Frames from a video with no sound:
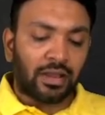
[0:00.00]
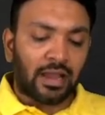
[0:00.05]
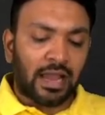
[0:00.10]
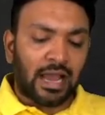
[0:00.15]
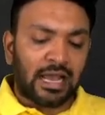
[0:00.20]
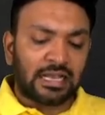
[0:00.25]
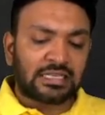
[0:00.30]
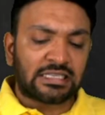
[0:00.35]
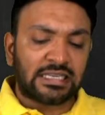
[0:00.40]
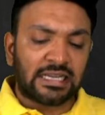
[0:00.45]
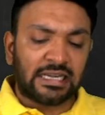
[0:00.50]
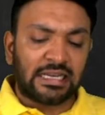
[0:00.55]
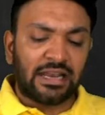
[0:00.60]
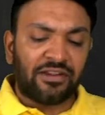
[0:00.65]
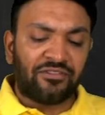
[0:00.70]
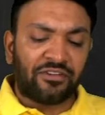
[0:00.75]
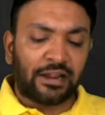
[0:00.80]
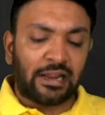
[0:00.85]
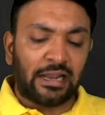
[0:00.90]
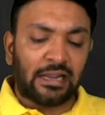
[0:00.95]
has
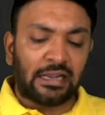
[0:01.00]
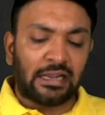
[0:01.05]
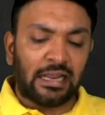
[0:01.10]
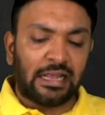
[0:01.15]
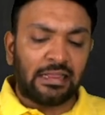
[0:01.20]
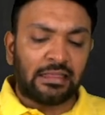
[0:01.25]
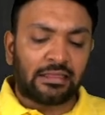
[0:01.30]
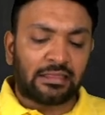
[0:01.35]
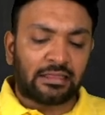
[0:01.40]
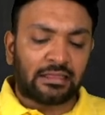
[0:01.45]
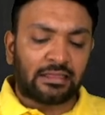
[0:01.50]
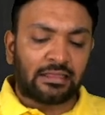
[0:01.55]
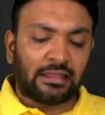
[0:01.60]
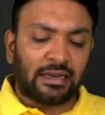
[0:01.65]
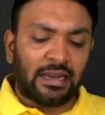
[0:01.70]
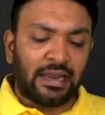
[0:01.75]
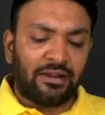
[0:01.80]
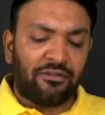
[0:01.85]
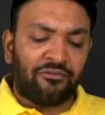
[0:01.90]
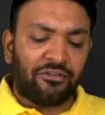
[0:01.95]
significantly
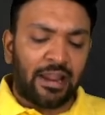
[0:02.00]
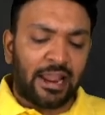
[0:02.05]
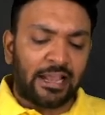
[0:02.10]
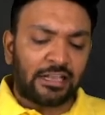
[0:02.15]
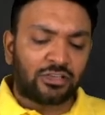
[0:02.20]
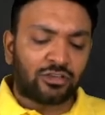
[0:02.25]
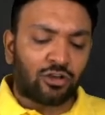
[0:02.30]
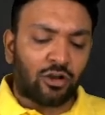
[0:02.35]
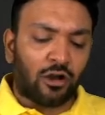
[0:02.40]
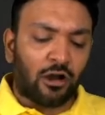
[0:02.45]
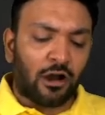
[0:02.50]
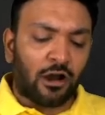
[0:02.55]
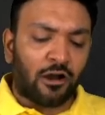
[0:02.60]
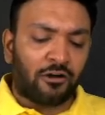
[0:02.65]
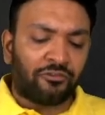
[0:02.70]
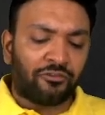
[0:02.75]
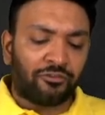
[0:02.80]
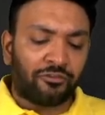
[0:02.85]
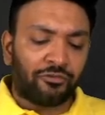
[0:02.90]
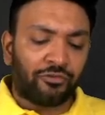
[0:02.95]
three ways
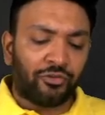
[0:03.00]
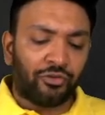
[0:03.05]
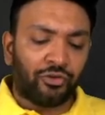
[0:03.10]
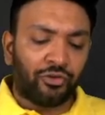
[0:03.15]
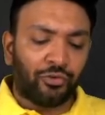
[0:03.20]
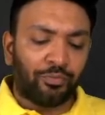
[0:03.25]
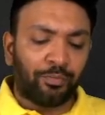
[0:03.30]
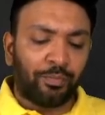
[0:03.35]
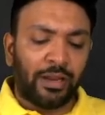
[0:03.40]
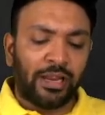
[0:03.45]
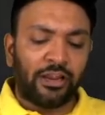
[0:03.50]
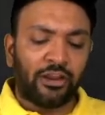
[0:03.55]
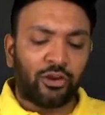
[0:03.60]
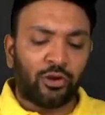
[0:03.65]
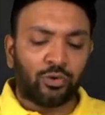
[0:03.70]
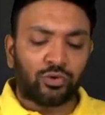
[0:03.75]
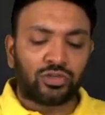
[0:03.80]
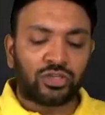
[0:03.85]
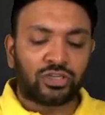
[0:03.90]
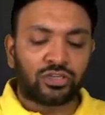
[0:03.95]
of being
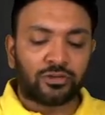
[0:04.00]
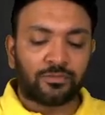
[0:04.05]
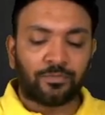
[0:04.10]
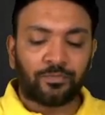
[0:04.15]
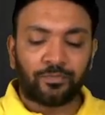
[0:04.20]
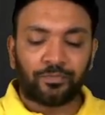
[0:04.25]
used.